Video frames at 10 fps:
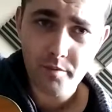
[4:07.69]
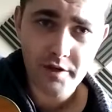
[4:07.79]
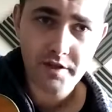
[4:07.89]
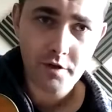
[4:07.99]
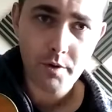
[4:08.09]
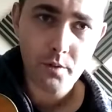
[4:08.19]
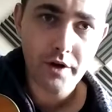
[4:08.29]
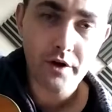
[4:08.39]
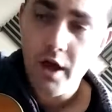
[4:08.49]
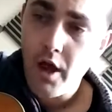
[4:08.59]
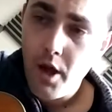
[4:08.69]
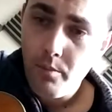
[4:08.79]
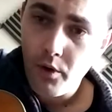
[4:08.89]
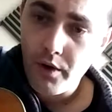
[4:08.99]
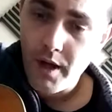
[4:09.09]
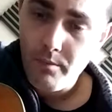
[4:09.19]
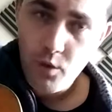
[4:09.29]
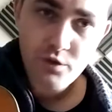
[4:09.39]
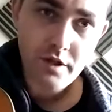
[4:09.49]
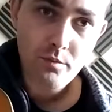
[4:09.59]
them might sound a bit weird, but
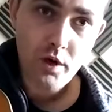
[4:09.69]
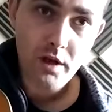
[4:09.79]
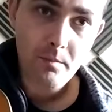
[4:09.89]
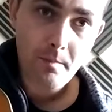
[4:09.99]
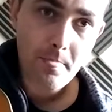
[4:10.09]
most of them will.